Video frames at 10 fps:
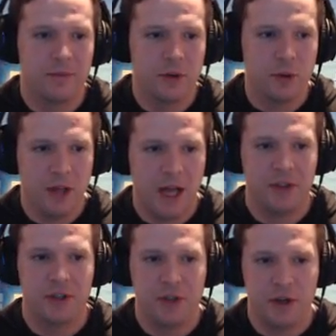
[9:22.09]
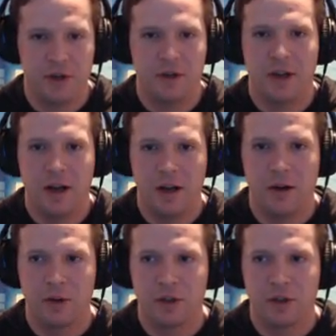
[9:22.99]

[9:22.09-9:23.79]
do a lot this year uh, with